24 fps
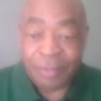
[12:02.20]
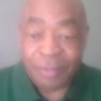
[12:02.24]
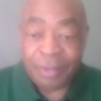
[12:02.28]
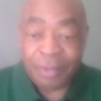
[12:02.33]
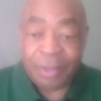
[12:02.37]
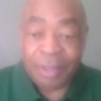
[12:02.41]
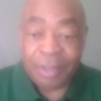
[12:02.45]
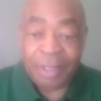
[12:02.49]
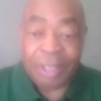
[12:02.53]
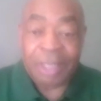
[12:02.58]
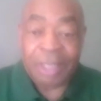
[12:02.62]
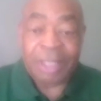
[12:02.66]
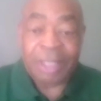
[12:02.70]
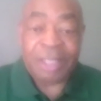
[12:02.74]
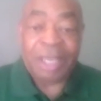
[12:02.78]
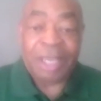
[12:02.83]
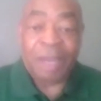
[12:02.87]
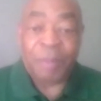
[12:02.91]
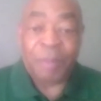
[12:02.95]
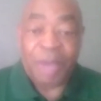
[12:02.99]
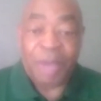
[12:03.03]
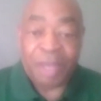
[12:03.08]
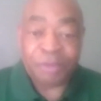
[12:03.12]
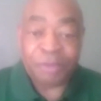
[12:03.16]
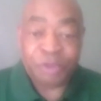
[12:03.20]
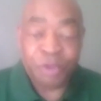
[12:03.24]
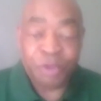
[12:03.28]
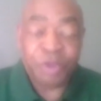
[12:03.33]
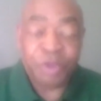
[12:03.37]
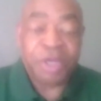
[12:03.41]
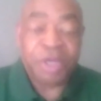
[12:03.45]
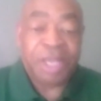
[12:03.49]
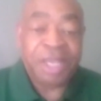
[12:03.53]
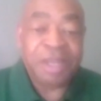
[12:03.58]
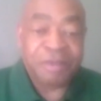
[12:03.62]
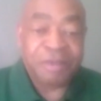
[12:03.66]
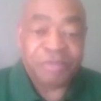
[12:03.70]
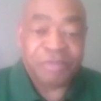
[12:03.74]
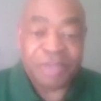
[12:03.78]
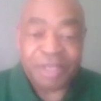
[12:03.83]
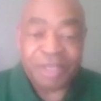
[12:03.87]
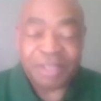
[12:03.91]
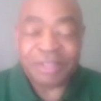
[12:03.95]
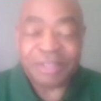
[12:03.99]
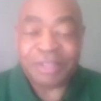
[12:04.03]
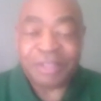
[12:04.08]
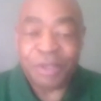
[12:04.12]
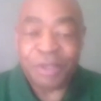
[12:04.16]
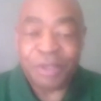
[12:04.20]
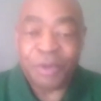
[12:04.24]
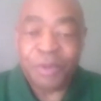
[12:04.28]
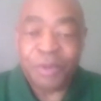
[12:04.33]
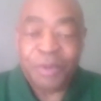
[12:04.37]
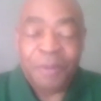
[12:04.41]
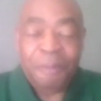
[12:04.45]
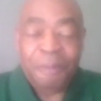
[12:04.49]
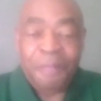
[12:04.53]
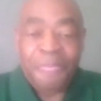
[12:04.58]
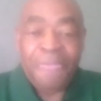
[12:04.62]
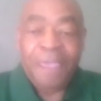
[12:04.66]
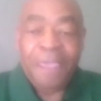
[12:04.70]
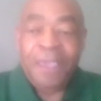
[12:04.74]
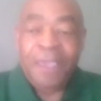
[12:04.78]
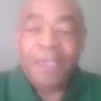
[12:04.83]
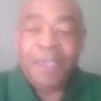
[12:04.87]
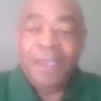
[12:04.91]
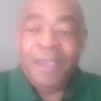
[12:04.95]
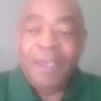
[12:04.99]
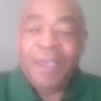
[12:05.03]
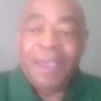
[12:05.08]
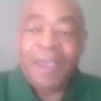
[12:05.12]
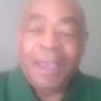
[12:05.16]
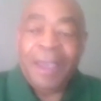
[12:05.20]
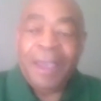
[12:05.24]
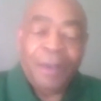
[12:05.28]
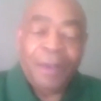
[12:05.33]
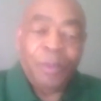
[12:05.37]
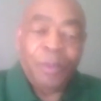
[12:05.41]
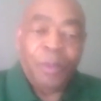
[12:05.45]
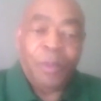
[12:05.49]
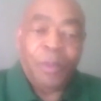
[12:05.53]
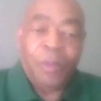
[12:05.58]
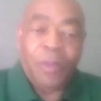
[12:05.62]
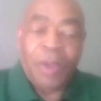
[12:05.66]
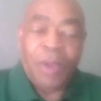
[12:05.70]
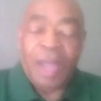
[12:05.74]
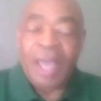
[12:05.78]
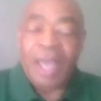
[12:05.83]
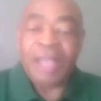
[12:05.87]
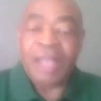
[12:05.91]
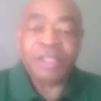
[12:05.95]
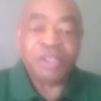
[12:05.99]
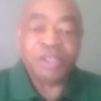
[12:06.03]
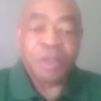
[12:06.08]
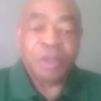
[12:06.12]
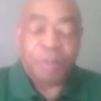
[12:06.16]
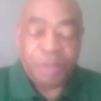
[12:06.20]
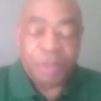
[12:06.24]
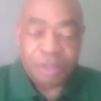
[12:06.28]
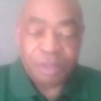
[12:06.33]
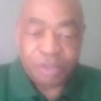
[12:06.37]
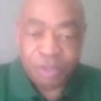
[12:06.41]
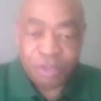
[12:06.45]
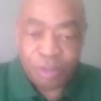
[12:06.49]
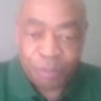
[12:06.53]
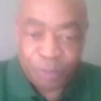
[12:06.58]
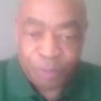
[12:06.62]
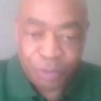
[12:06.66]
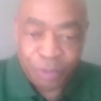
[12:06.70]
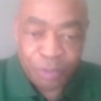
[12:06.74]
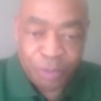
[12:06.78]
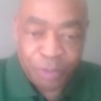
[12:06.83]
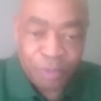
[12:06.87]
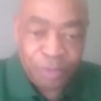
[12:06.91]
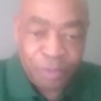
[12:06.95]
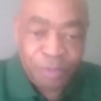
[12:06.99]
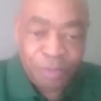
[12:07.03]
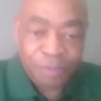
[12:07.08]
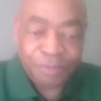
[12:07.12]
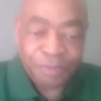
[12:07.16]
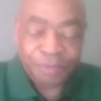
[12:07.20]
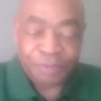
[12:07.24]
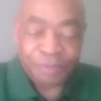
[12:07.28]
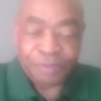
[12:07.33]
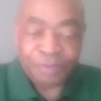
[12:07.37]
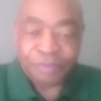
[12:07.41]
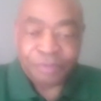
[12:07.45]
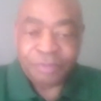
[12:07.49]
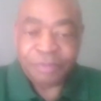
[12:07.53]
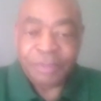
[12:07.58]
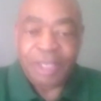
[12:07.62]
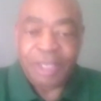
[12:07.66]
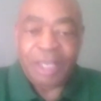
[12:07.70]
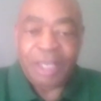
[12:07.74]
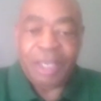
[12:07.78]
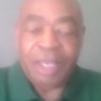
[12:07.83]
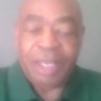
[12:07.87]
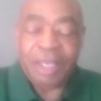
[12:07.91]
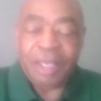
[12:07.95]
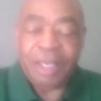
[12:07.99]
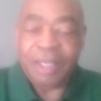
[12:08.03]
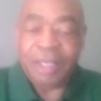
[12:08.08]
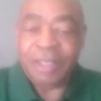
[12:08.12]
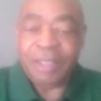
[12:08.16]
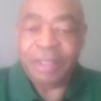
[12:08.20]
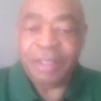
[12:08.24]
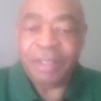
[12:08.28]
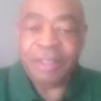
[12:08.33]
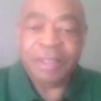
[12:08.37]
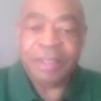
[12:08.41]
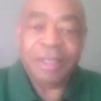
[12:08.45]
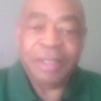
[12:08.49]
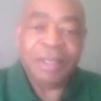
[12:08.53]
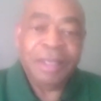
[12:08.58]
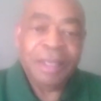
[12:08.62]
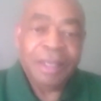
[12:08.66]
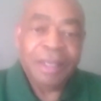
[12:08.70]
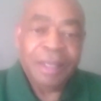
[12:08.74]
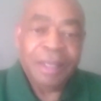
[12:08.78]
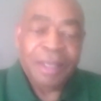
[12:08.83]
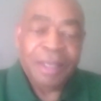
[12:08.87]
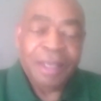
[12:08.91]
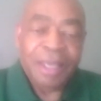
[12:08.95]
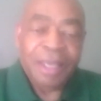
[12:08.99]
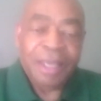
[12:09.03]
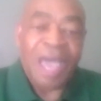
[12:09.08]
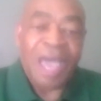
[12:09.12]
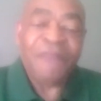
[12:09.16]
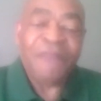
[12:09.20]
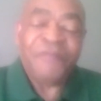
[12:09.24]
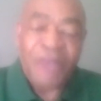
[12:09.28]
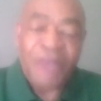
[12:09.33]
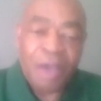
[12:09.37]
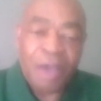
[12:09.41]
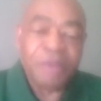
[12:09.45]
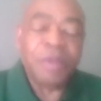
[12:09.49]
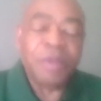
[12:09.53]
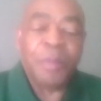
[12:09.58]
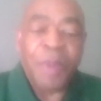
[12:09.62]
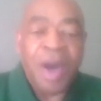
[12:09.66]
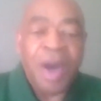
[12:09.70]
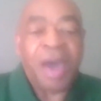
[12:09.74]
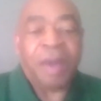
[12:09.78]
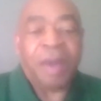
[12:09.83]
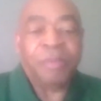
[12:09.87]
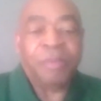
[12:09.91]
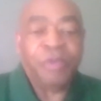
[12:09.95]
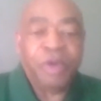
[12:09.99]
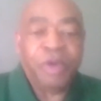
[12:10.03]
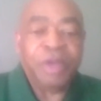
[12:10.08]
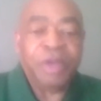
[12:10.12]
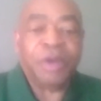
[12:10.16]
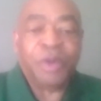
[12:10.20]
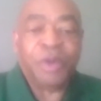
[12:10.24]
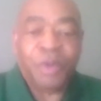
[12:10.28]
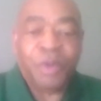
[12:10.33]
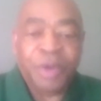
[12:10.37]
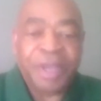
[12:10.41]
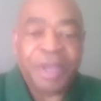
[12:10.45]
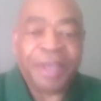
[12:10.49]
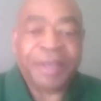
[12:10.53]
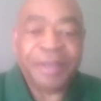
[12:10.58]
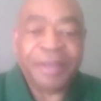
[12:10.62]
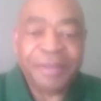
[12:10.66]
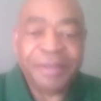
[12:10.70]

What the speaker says: anything about doing any of this, so I jump into the pool and I found the bottom real quick.